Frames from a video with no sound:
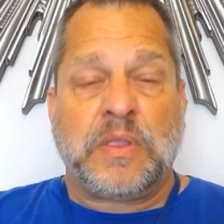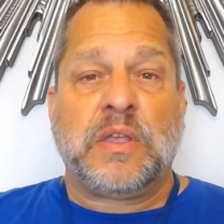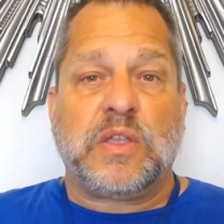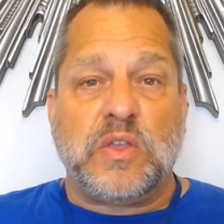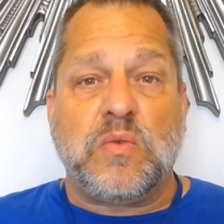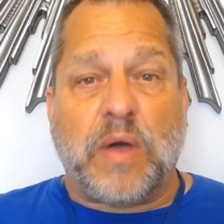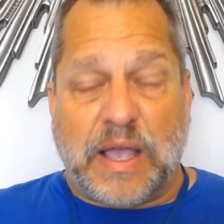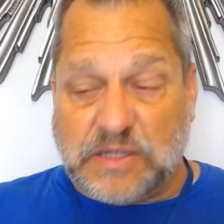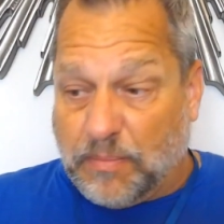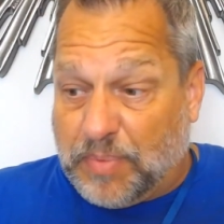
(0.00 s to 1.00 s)
you
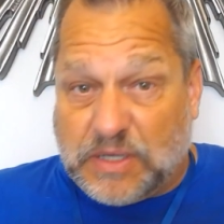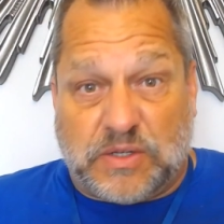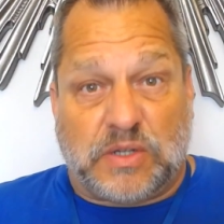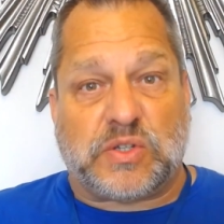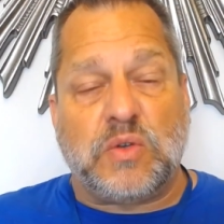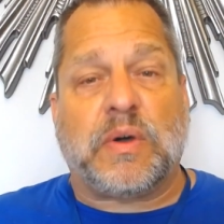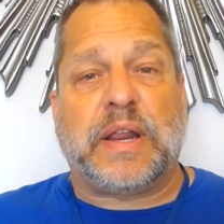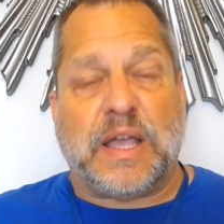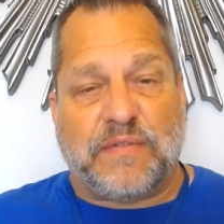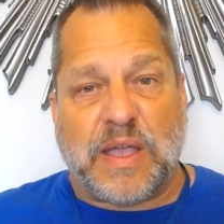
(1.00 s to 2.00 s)
as a business, you want to
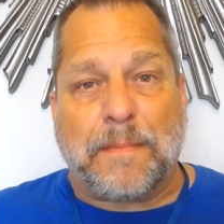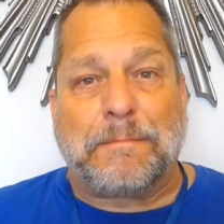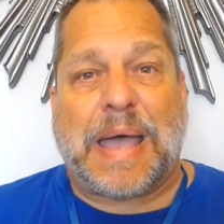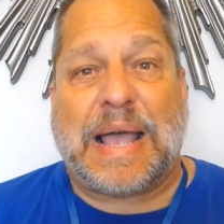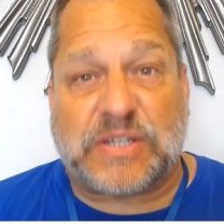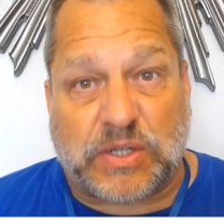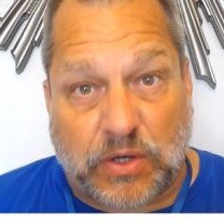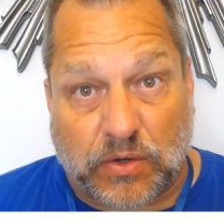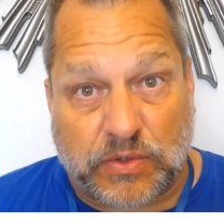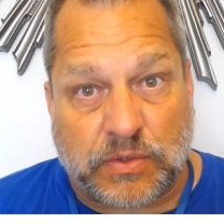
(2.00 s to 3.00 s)
have
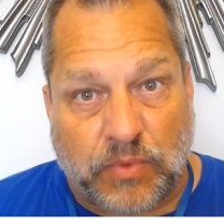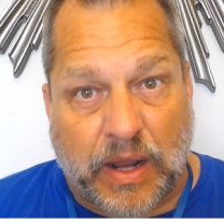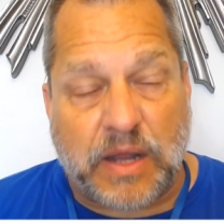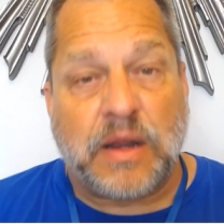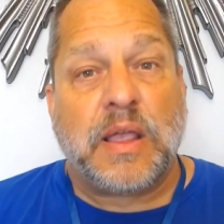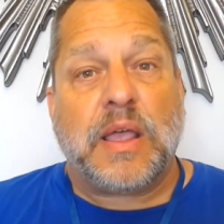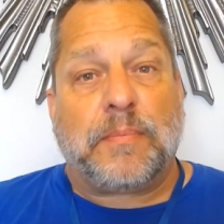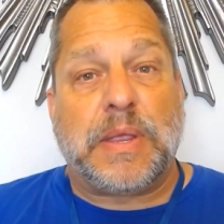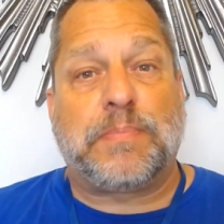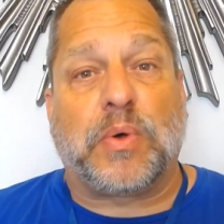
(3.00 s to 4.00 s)
ambassadors, right?
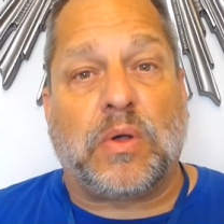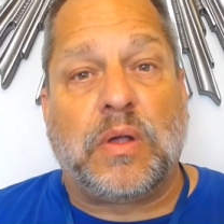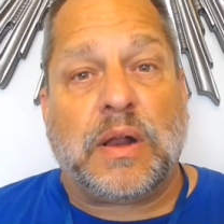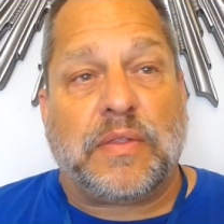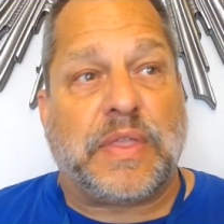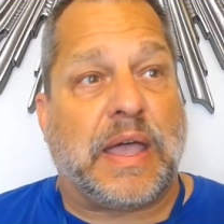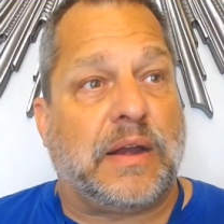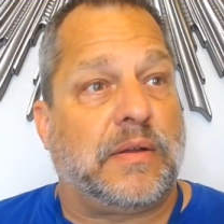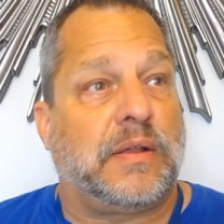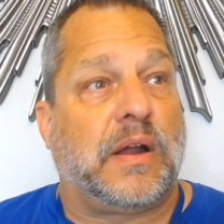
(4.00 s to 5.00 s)
People
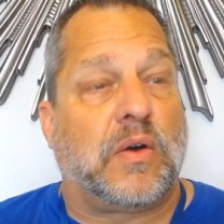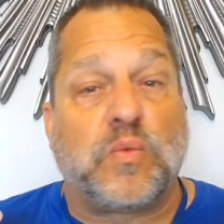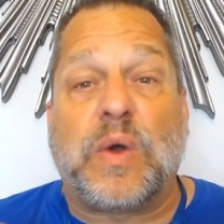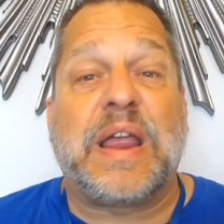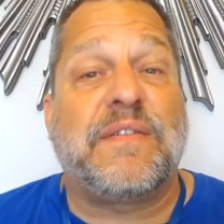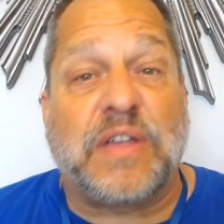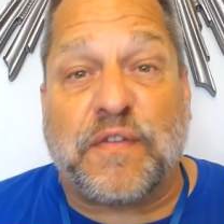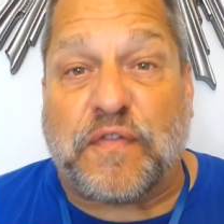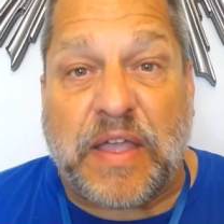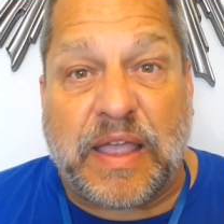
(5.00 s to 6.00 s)
that are raving
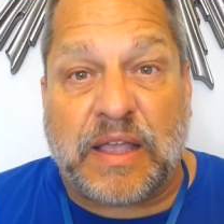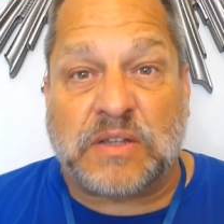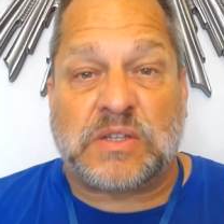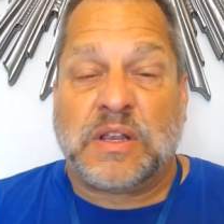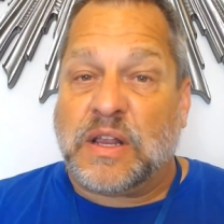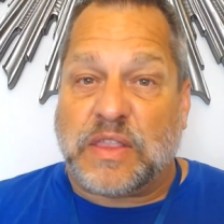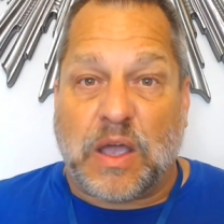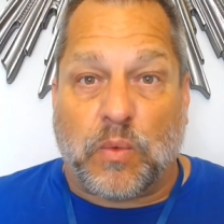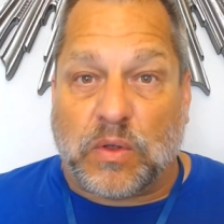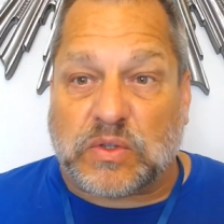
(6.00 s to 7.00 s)
fans that
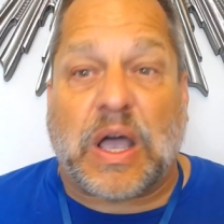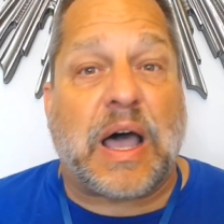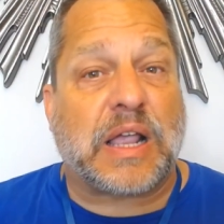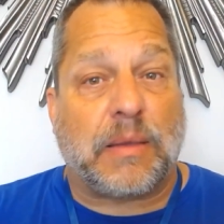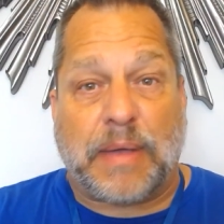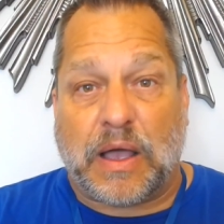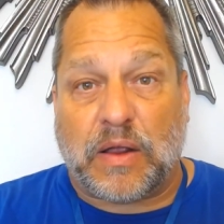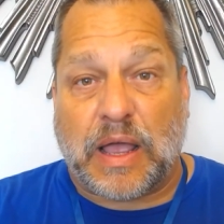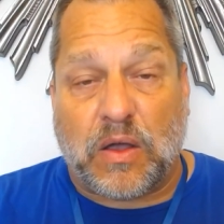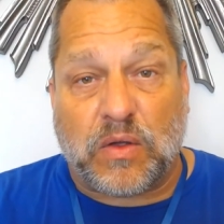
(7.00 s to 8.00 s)
will talk about
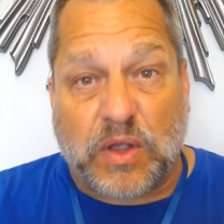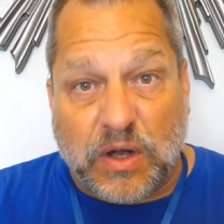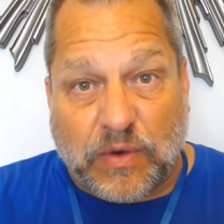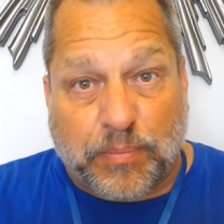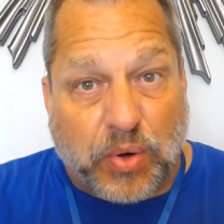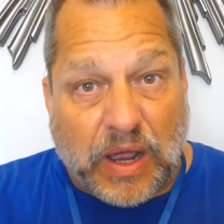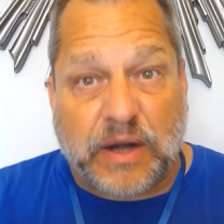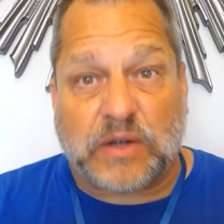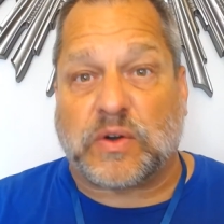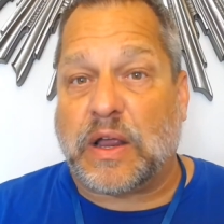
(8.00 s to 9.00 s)
how good of a
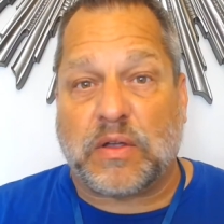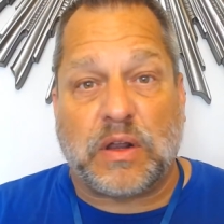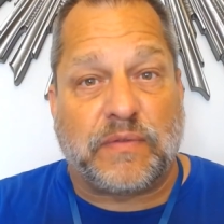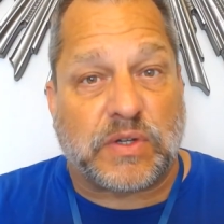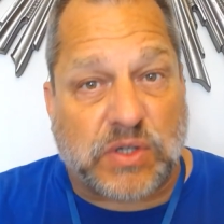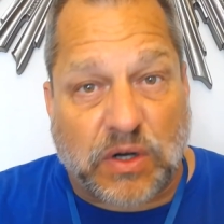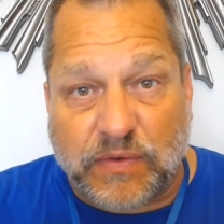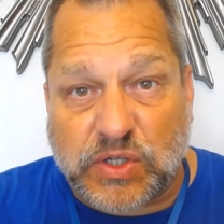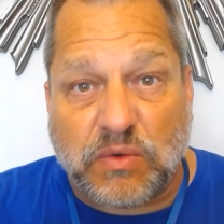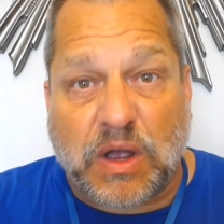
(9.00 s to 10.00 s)
product or how good of a
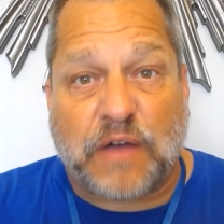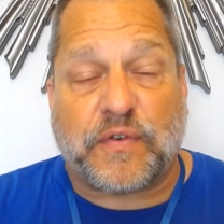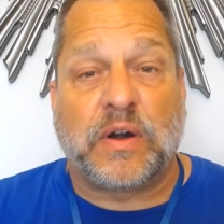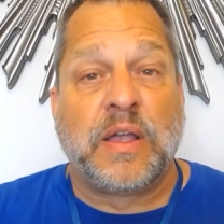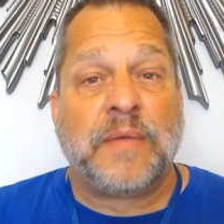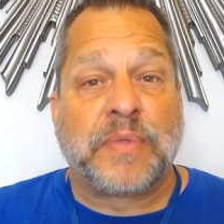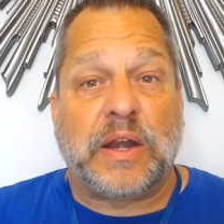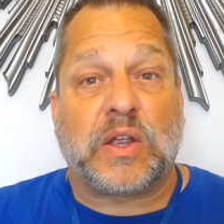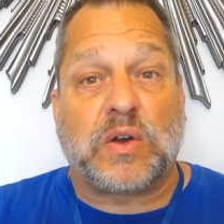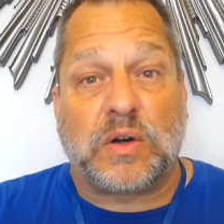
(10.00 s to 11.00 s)
service you offer and
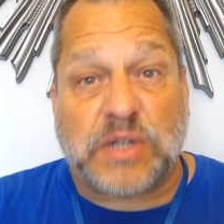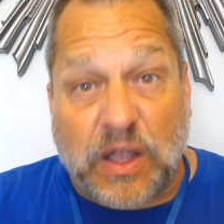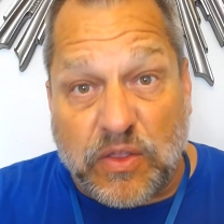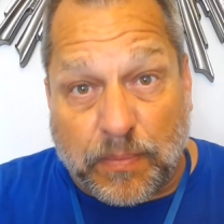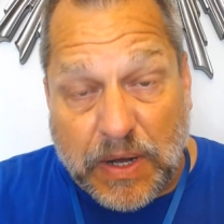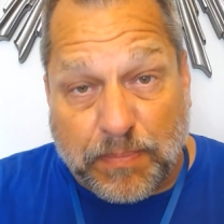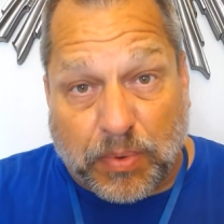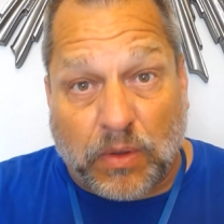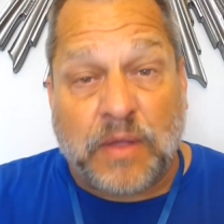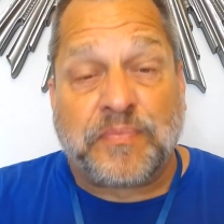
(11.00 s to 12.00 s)
encourage other
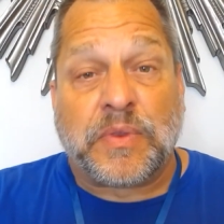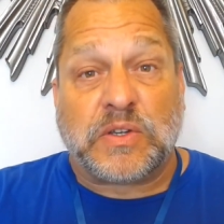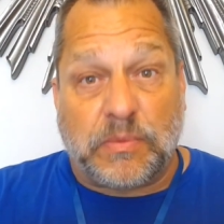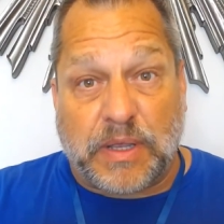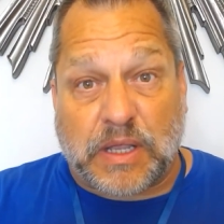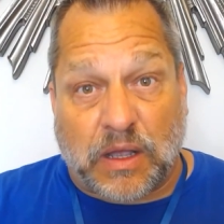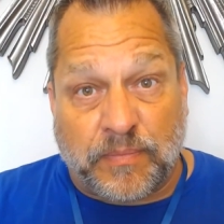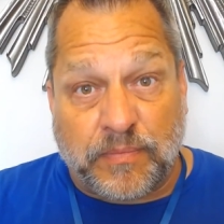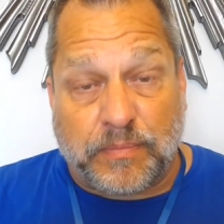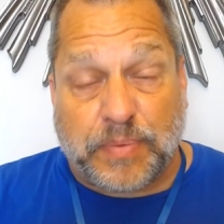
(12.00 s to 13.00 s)
people to
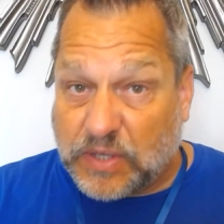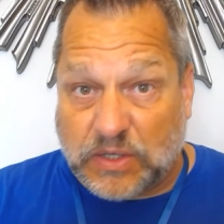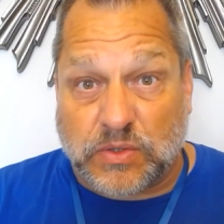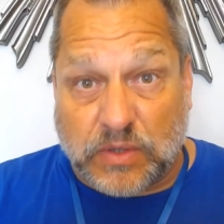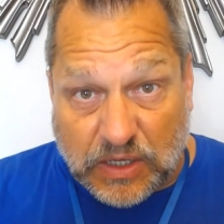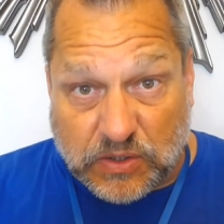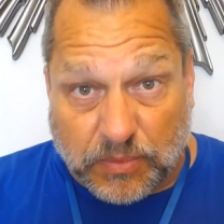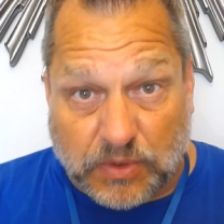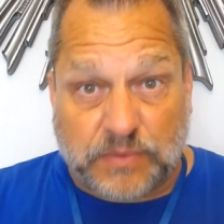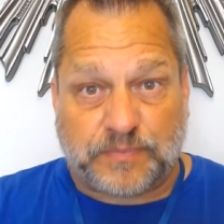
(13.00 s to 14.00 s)
become potential
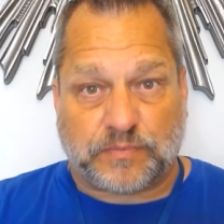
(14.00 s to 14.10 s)
customers.